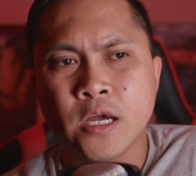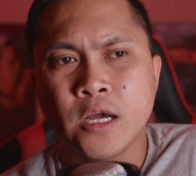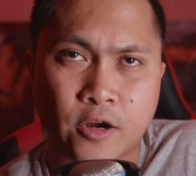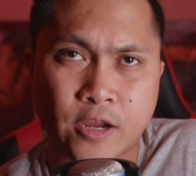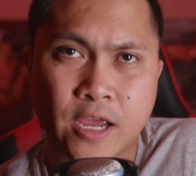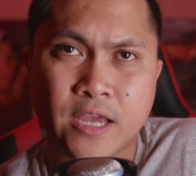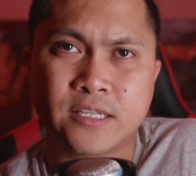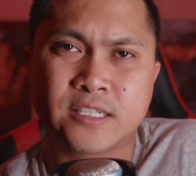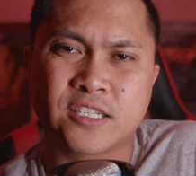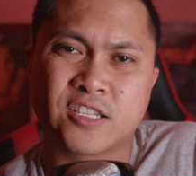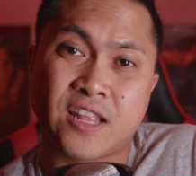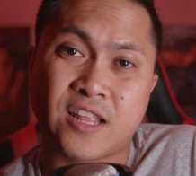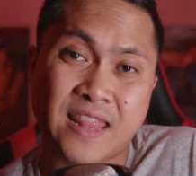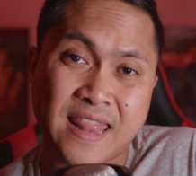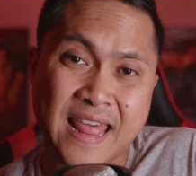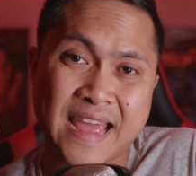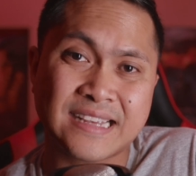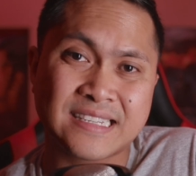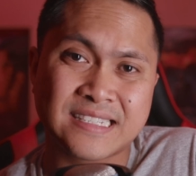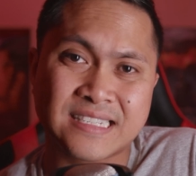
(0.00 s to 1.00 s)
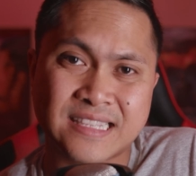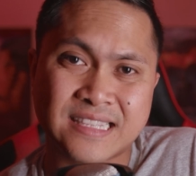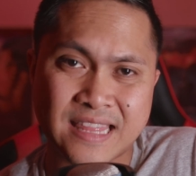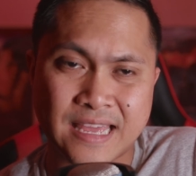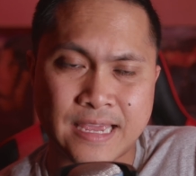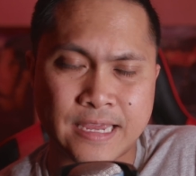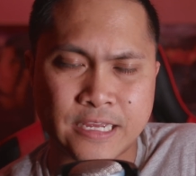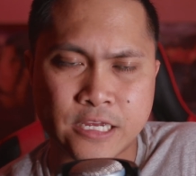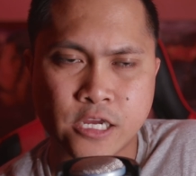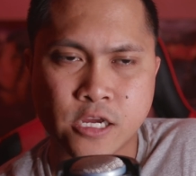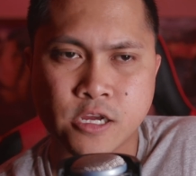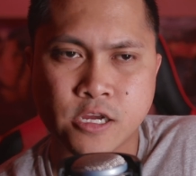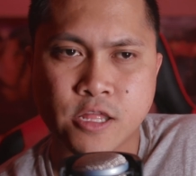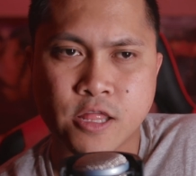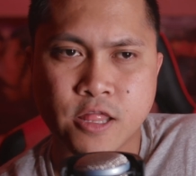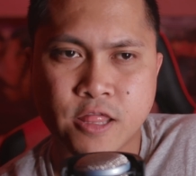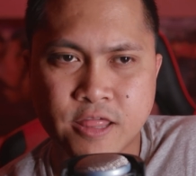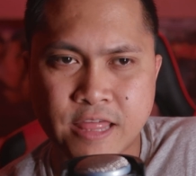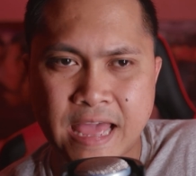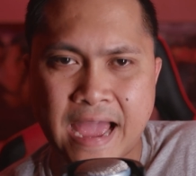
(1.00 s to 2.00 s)
Okay, so the next thing
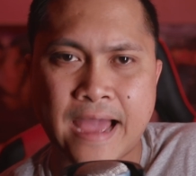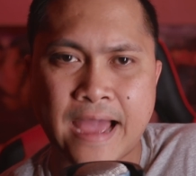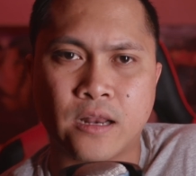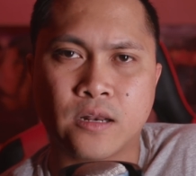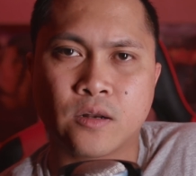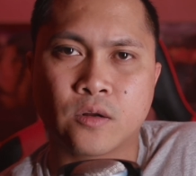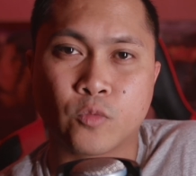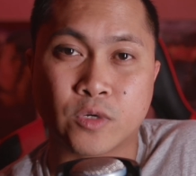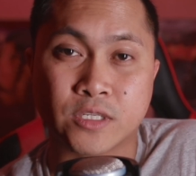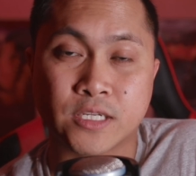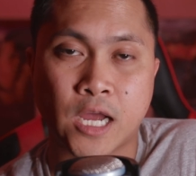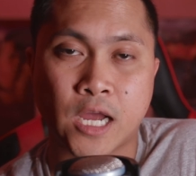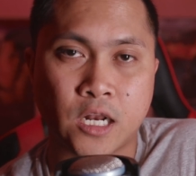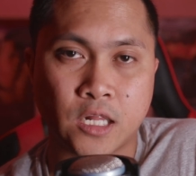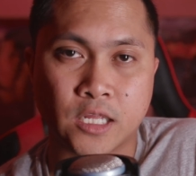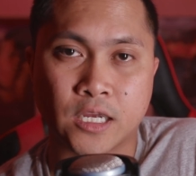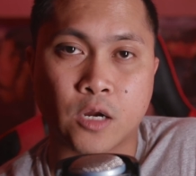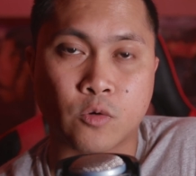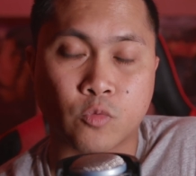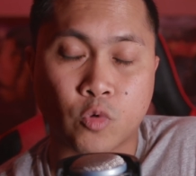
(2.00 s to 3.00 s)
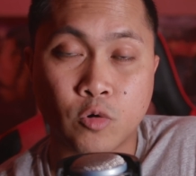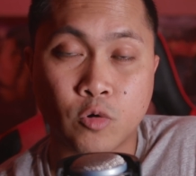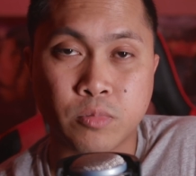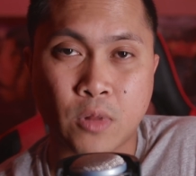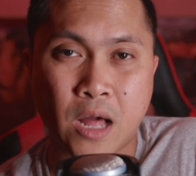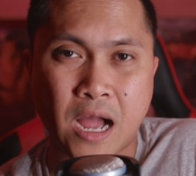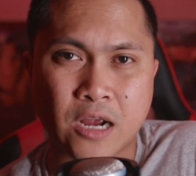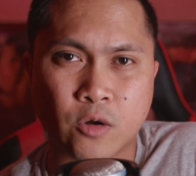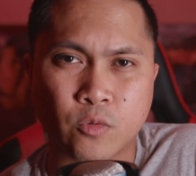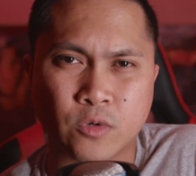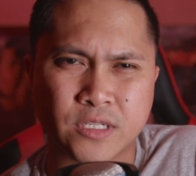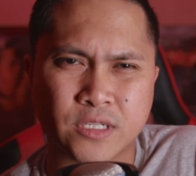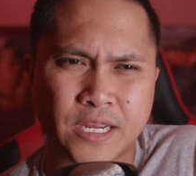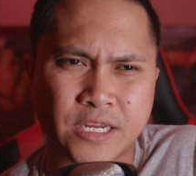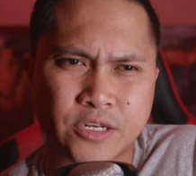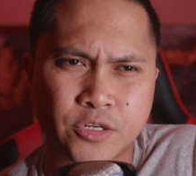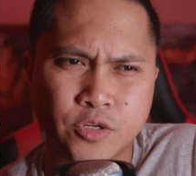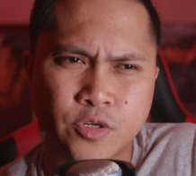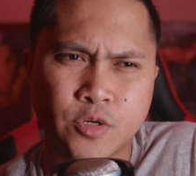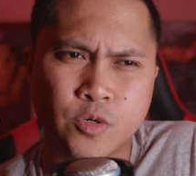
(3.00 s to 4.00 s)
that was kind of like a roadblock was
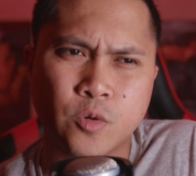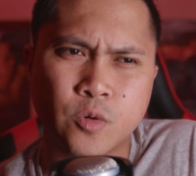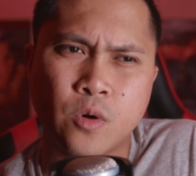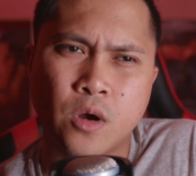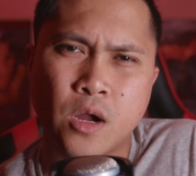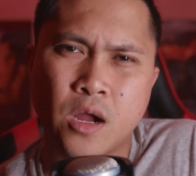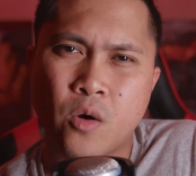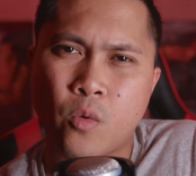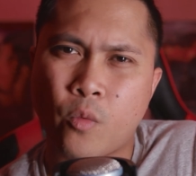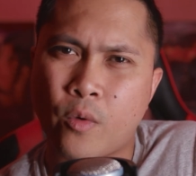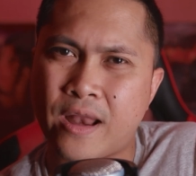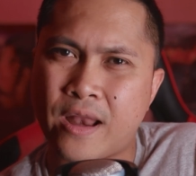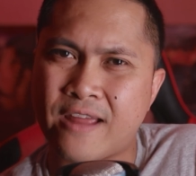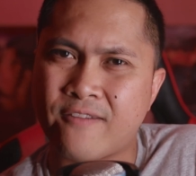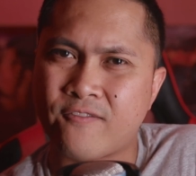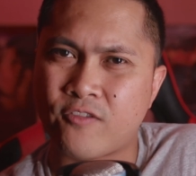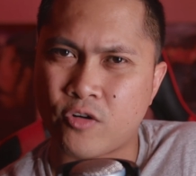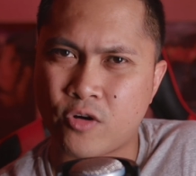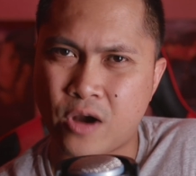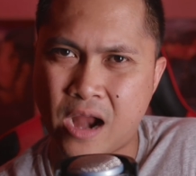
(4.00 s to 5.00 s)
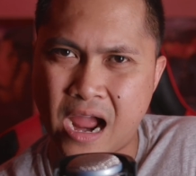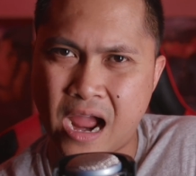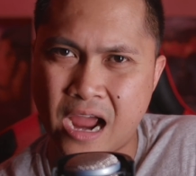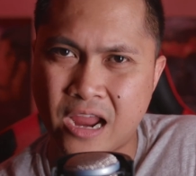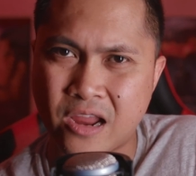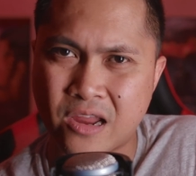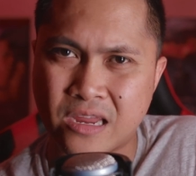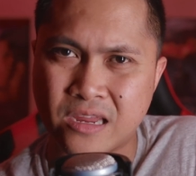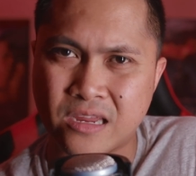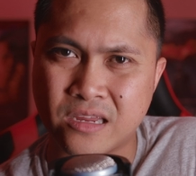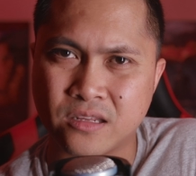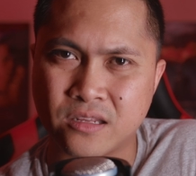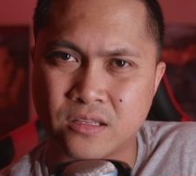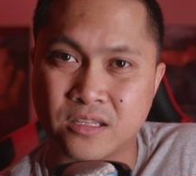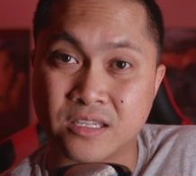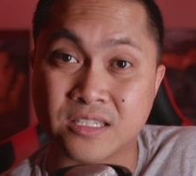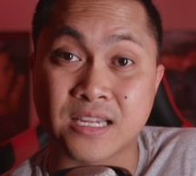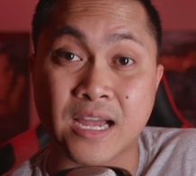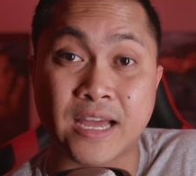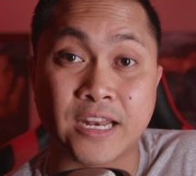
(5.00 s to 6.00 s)
I knew whenever I
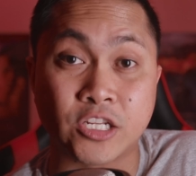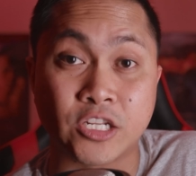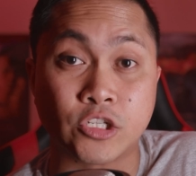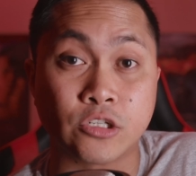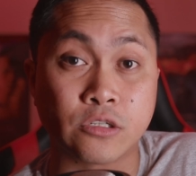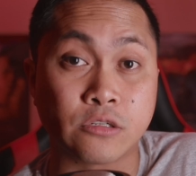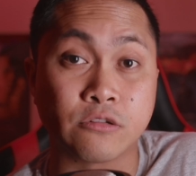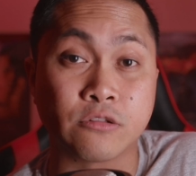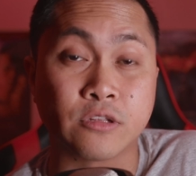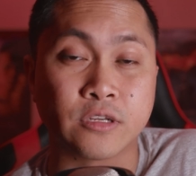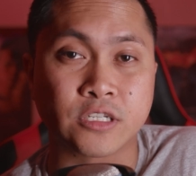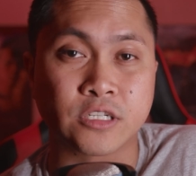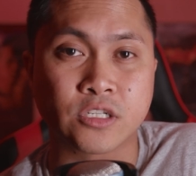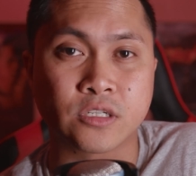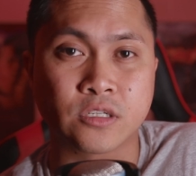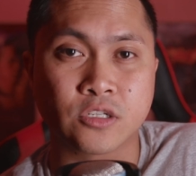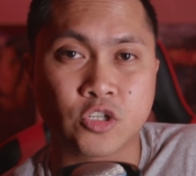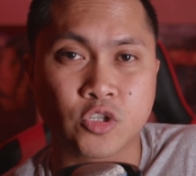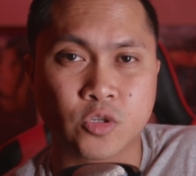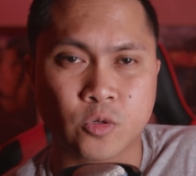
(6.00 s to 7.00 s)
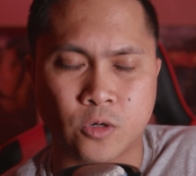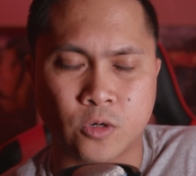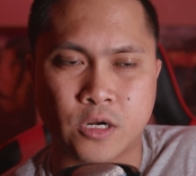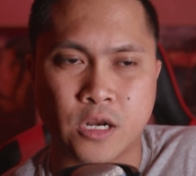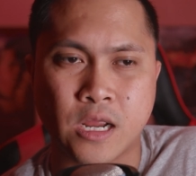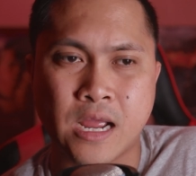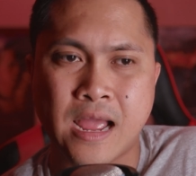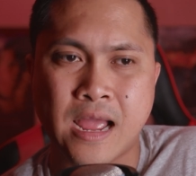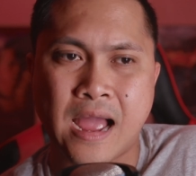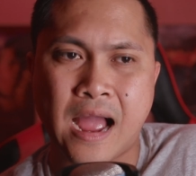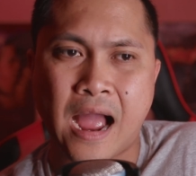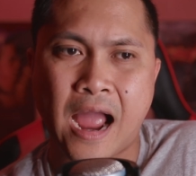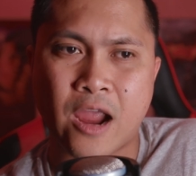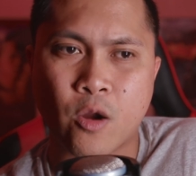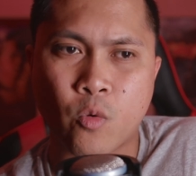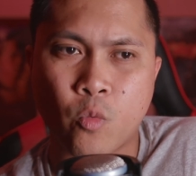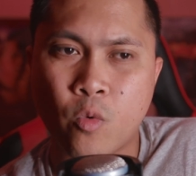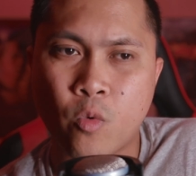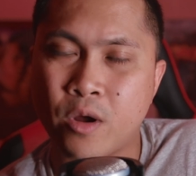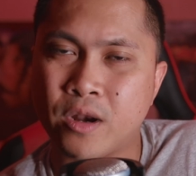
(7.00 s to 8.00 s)
decided to do this short,
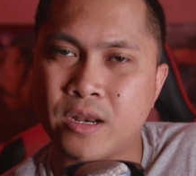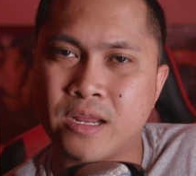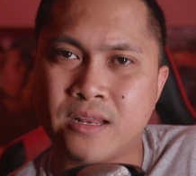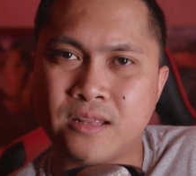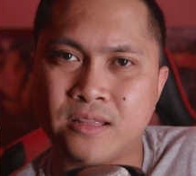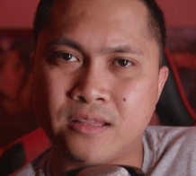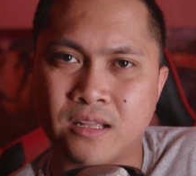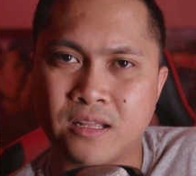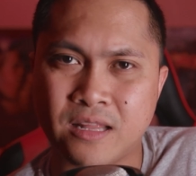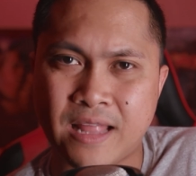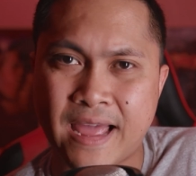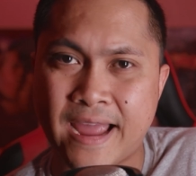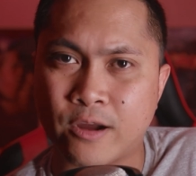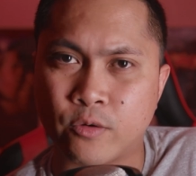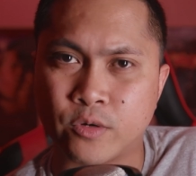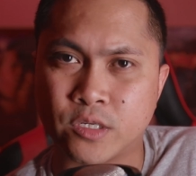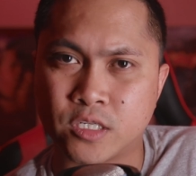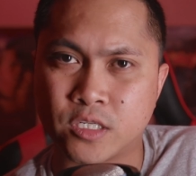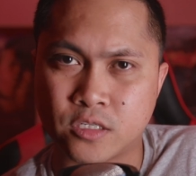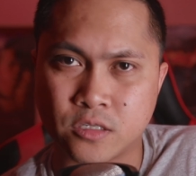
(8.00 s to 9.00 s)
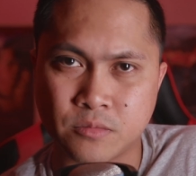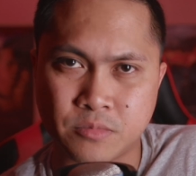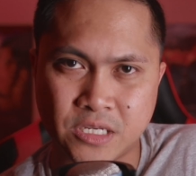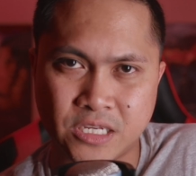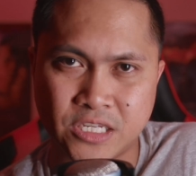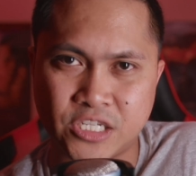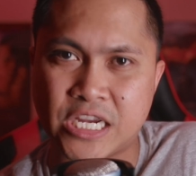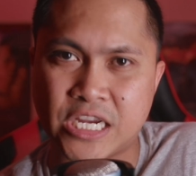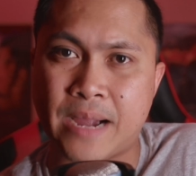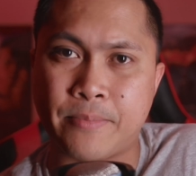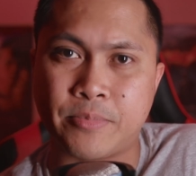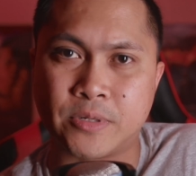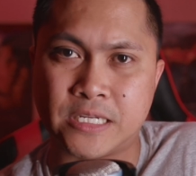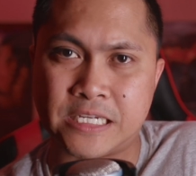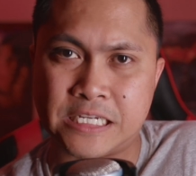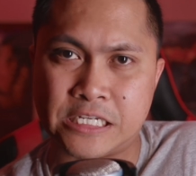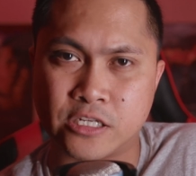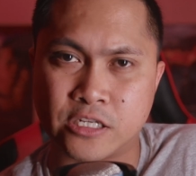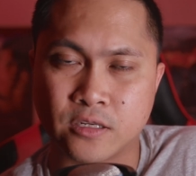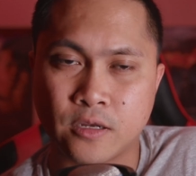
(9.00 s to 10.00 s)
I wanted the language to be
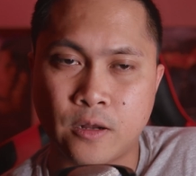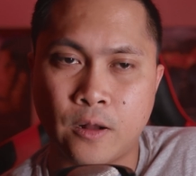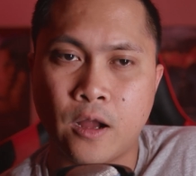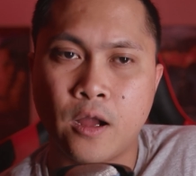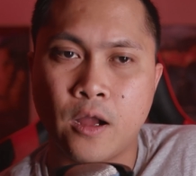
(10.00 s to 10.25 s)
Japanese.